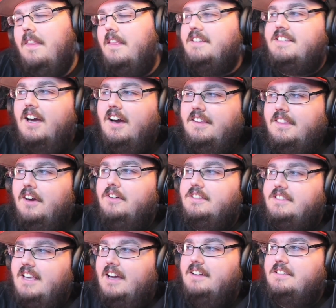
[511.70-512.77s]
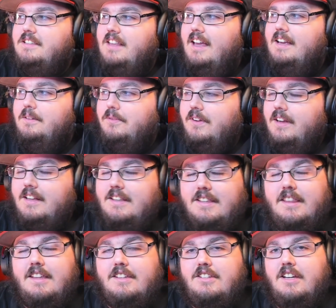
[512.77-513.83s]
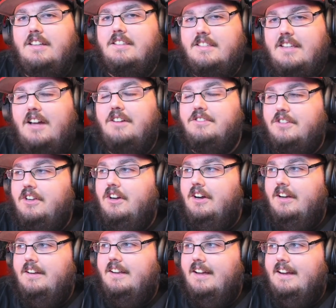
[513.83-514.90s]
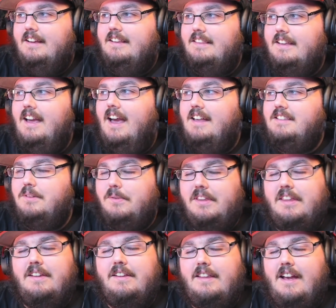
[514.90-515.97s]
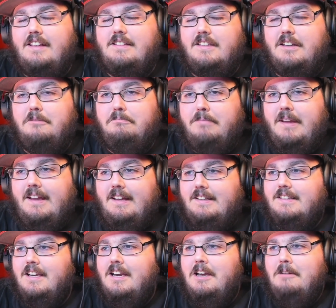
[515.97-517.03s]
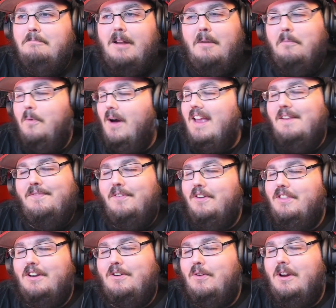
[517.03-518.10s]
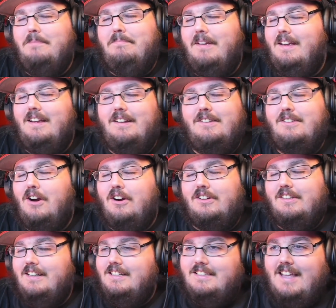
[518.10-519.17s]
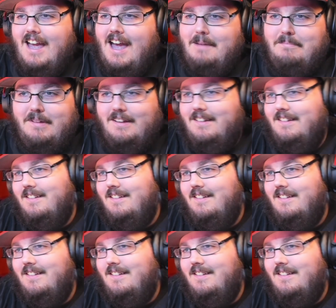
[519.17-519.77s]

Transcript: The song, though, it sounds good. Like, it has a really nice little beat. But I'm waiting for the creepy darkness to happen.